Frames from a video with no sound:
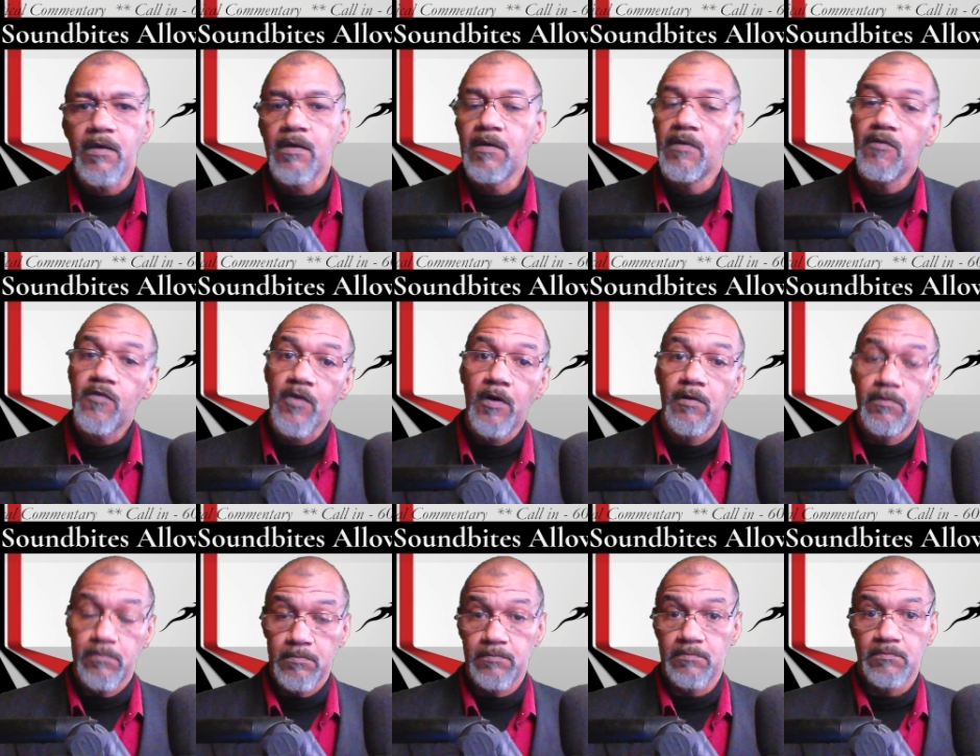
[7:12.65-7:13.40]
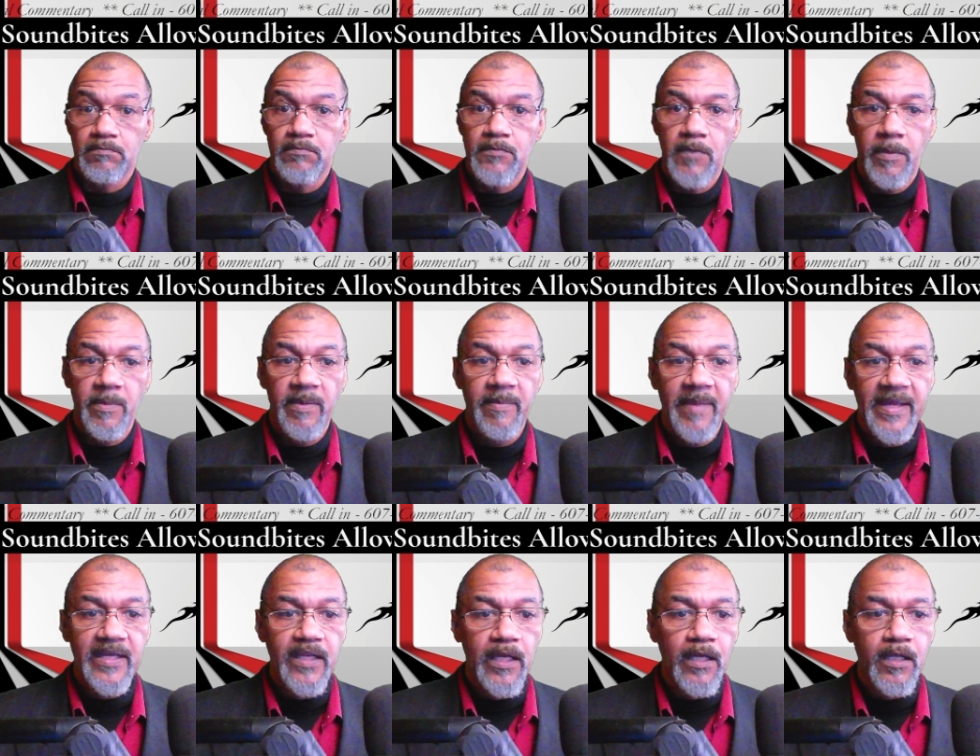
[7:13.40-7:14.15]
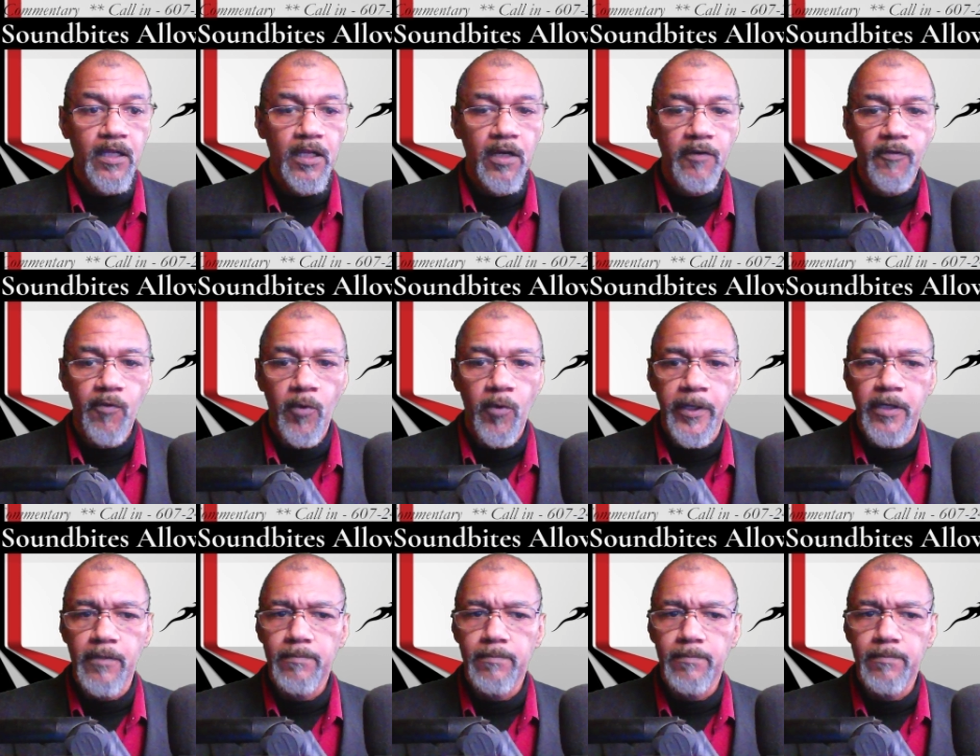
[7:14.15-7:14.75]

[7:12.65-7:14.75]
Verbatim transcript: So let me make it clear for you.